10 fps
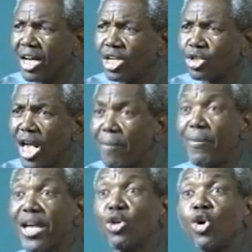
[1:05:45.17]
So I
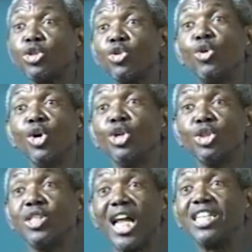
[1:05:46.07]
begged God
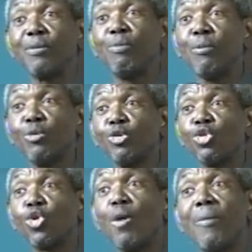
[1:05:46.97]
that the people
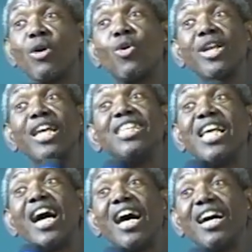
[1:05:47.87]
should come and collect
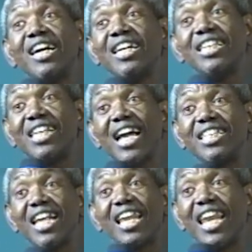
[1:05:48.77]

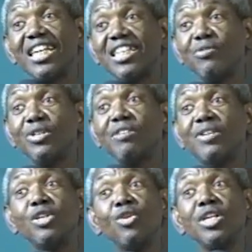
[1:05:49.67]
their land, even if they
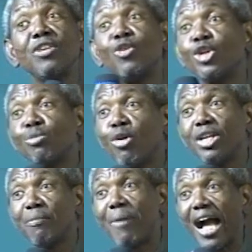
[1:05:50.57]
don't give us
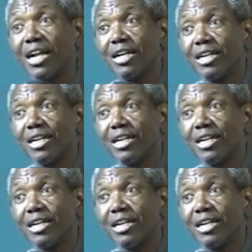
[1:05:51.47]
money back.